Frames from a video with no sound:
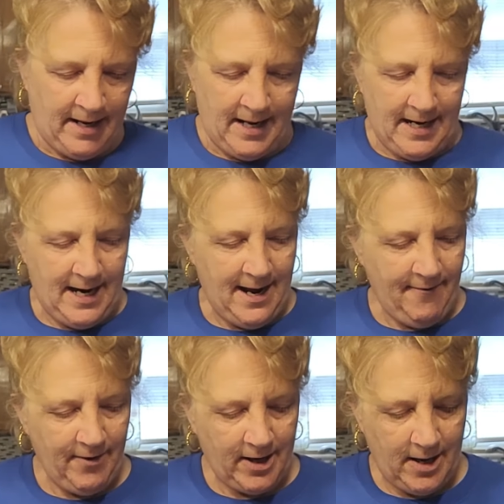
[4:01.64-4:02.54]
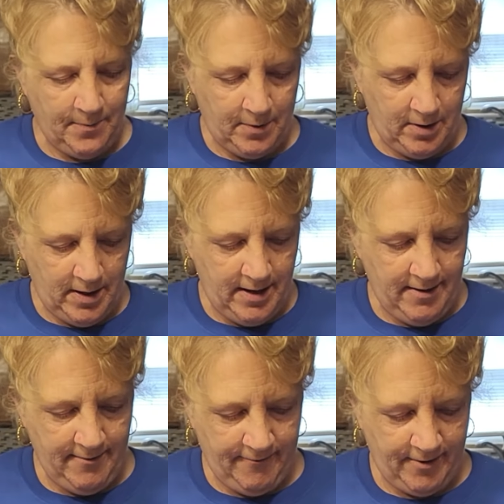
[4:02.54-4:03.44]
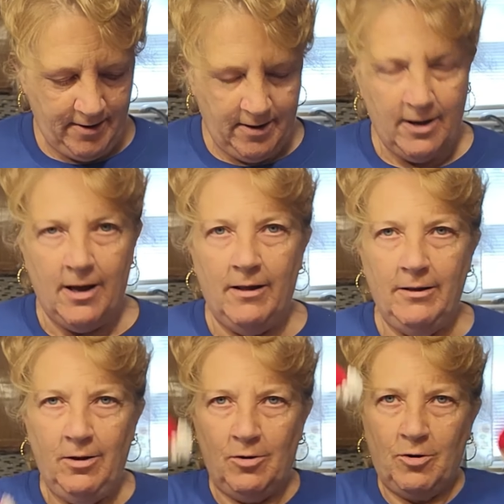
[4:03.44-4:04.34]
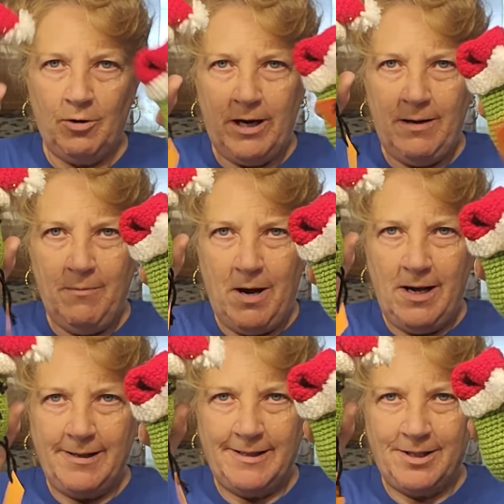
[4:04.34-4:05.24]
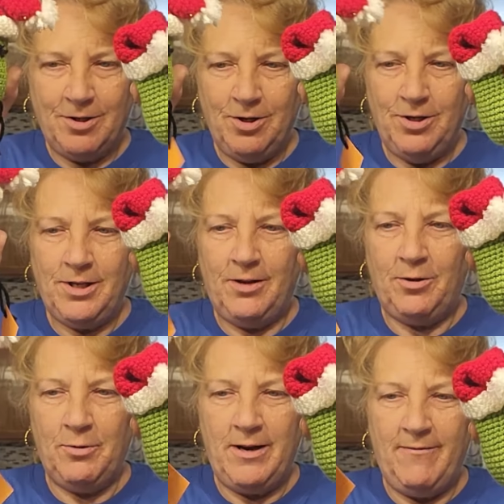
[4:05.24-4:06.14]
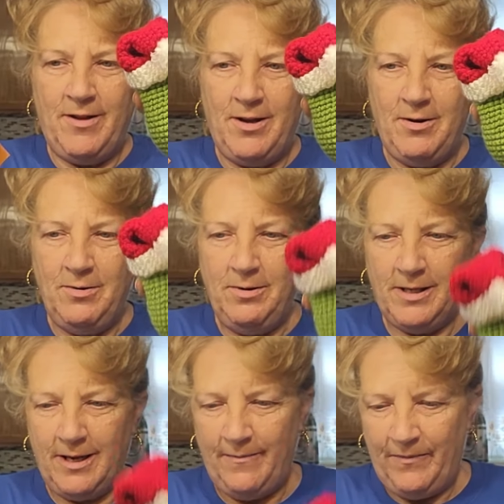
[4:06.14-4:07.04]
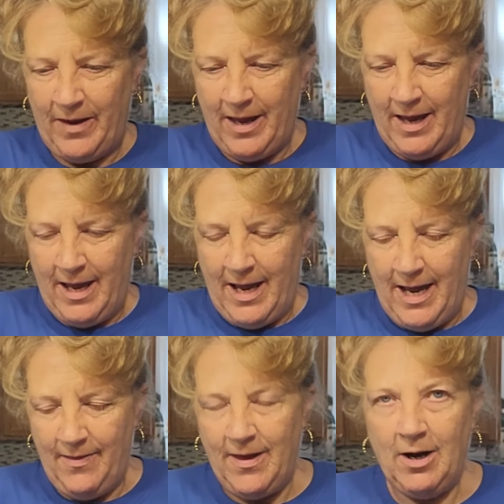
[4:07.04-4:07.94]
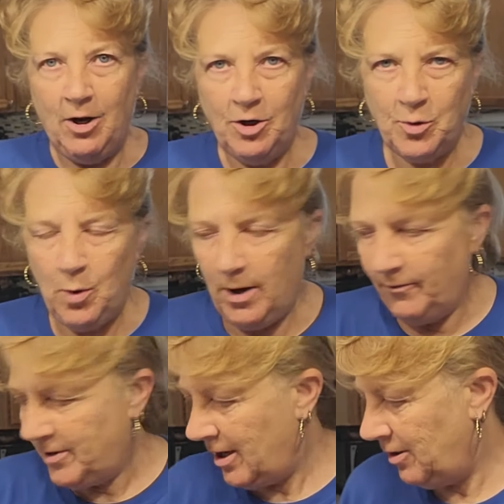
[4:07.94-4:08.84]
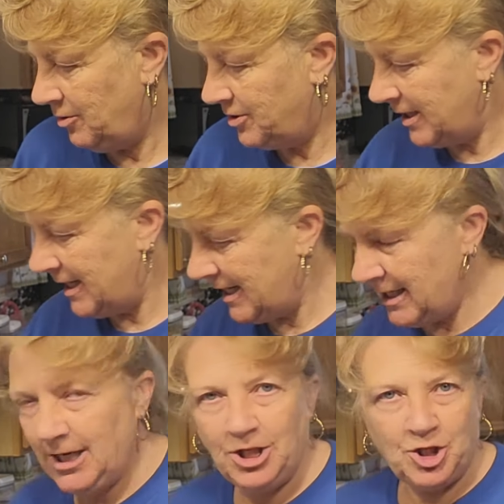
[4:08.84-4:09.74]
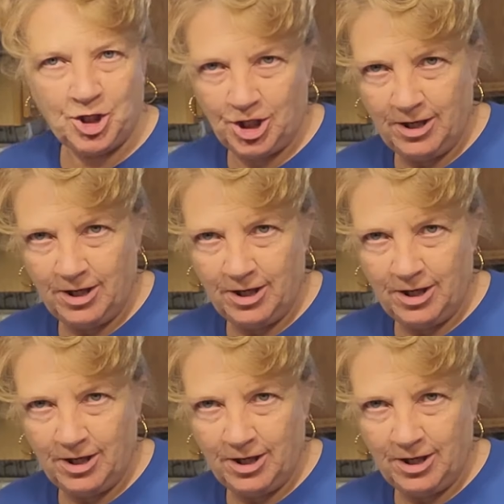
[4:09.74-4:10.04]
Then I have a couple of little green monsters. 3 of those. And they are $12 each.